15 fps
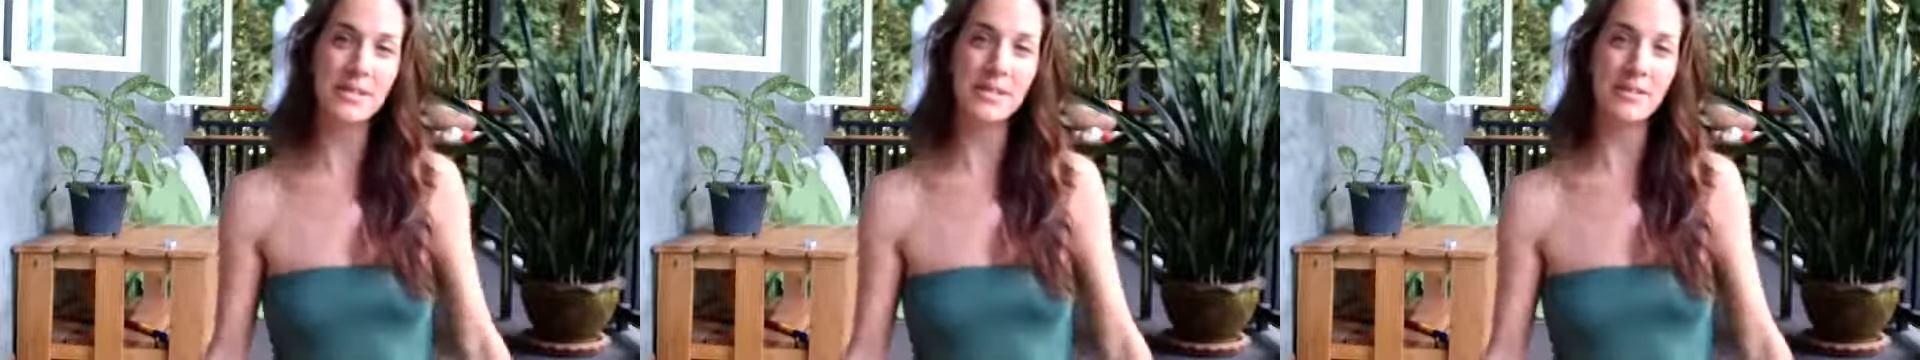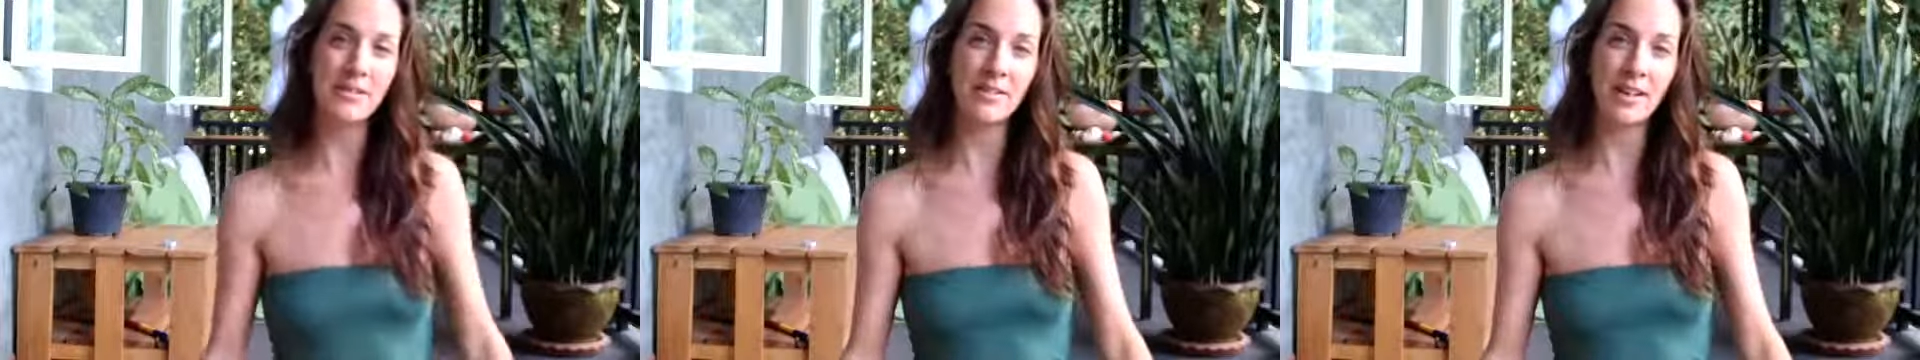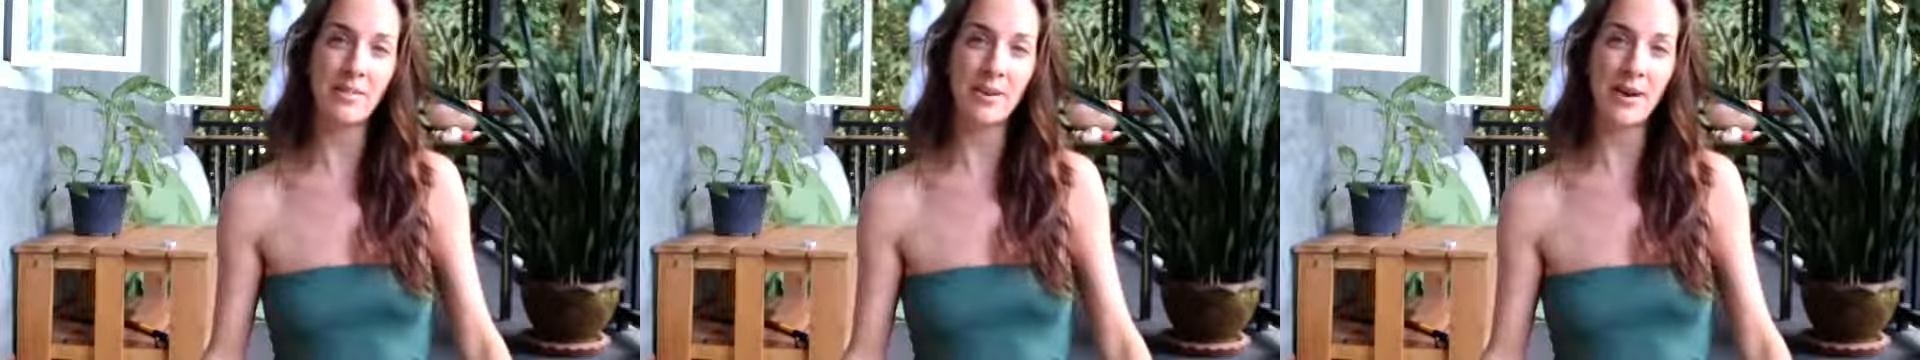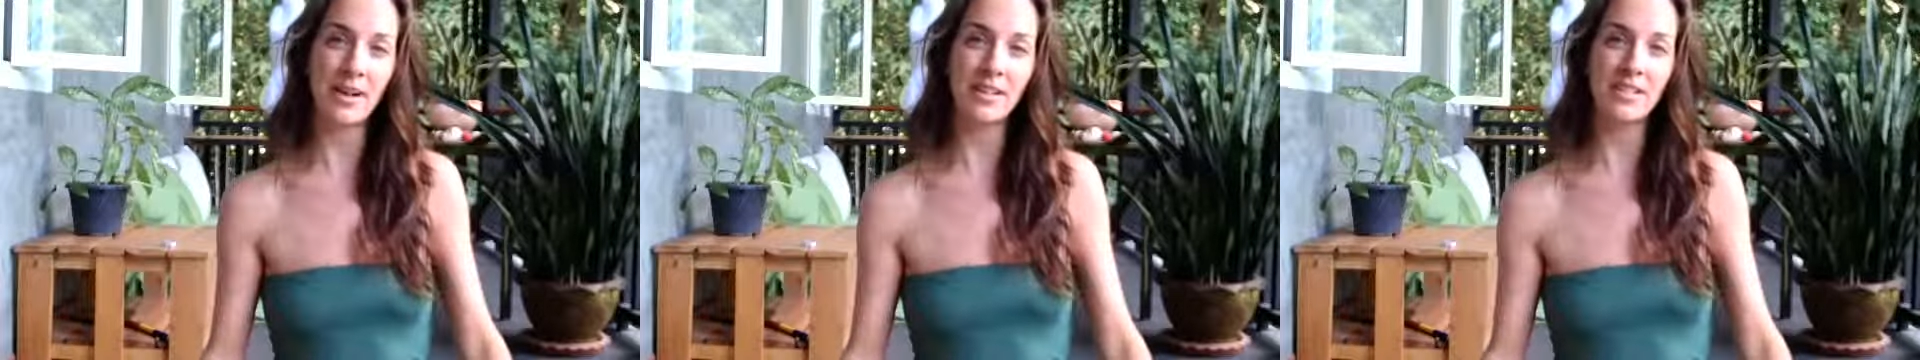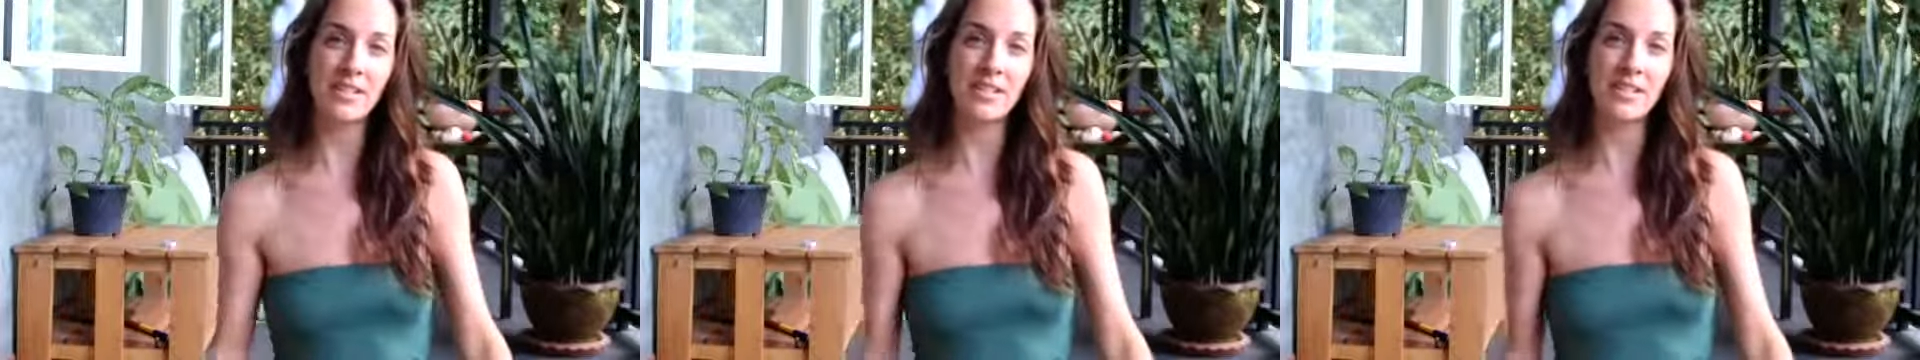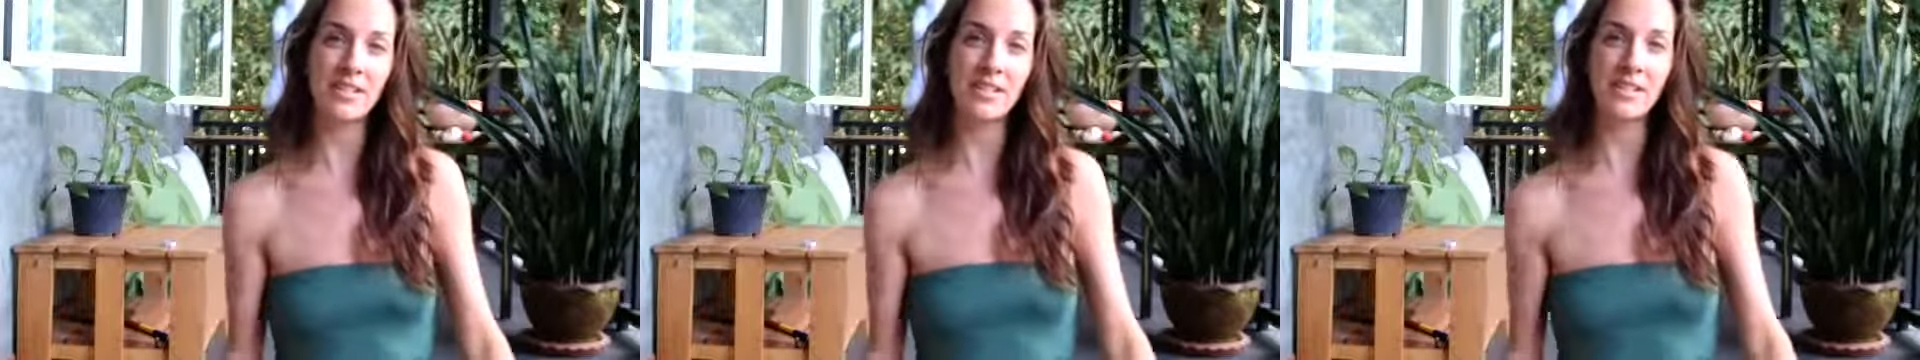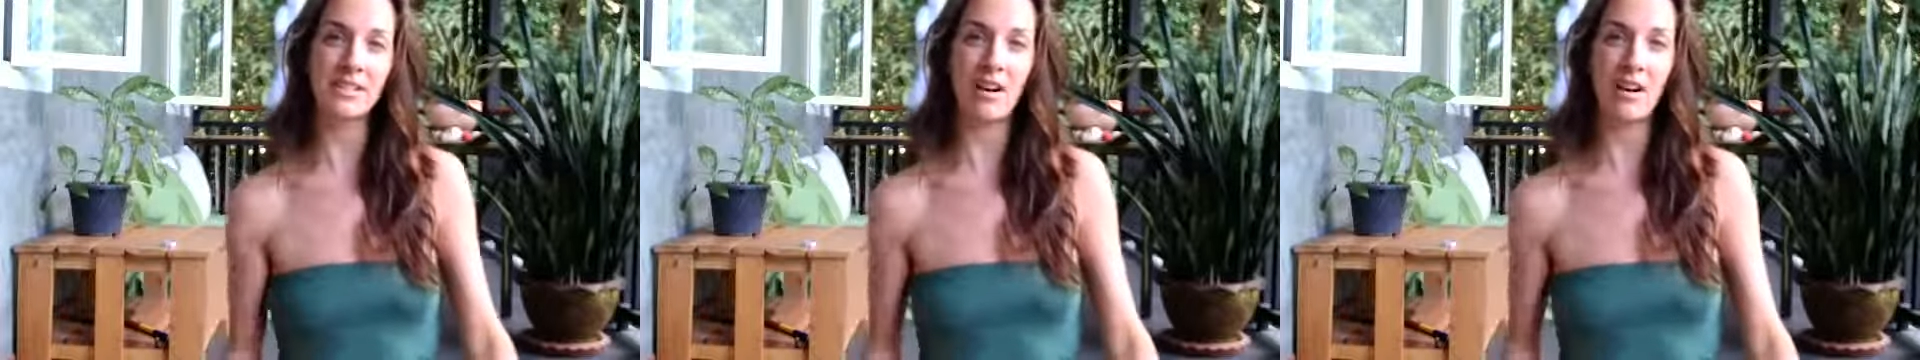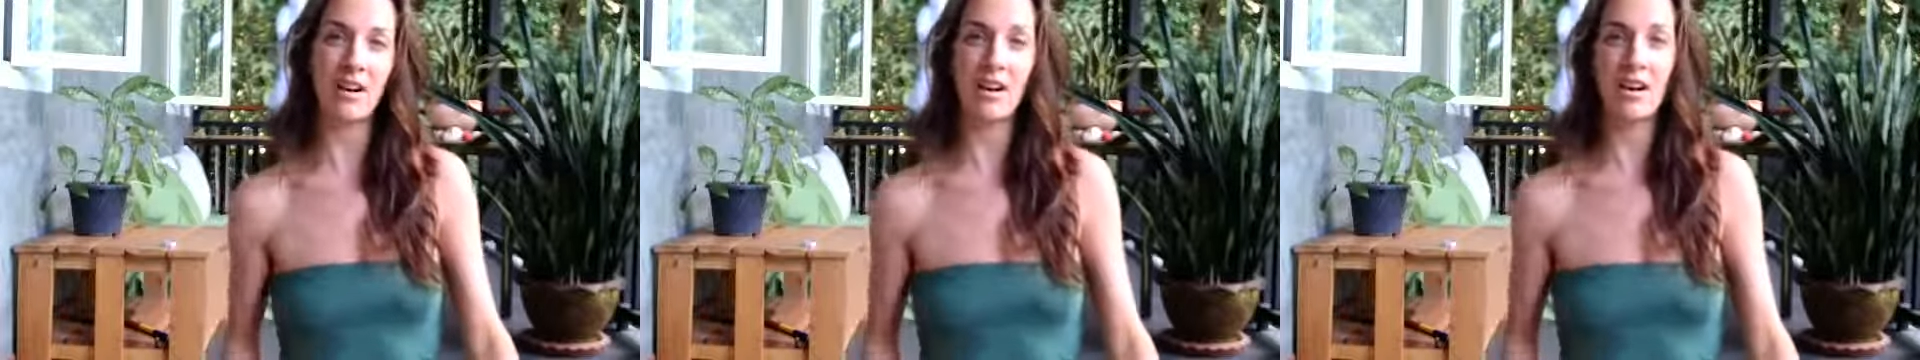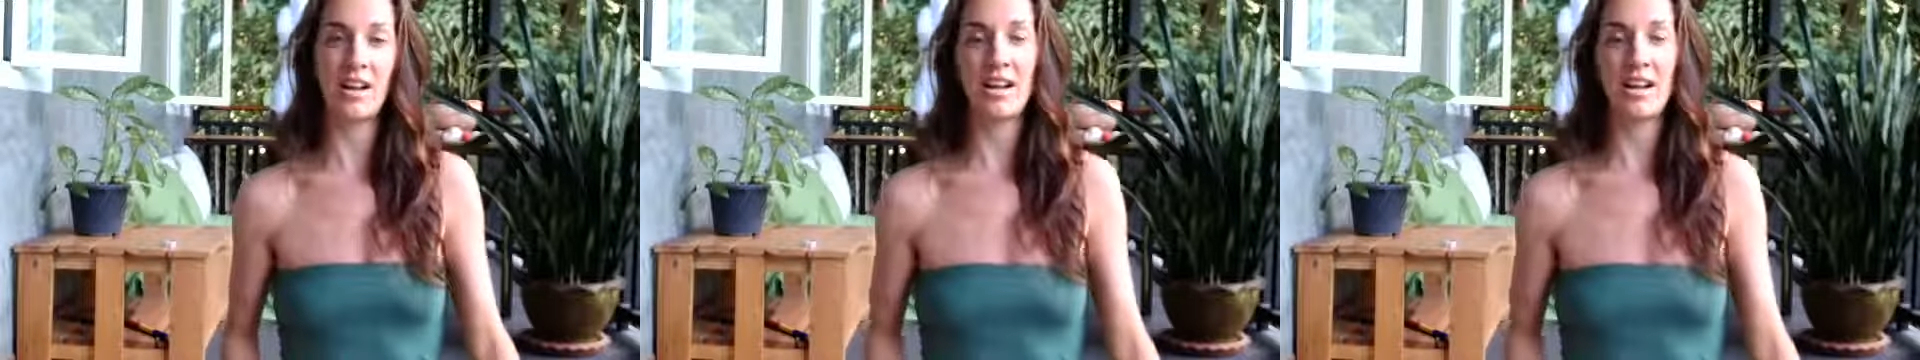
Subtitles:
self-care practices are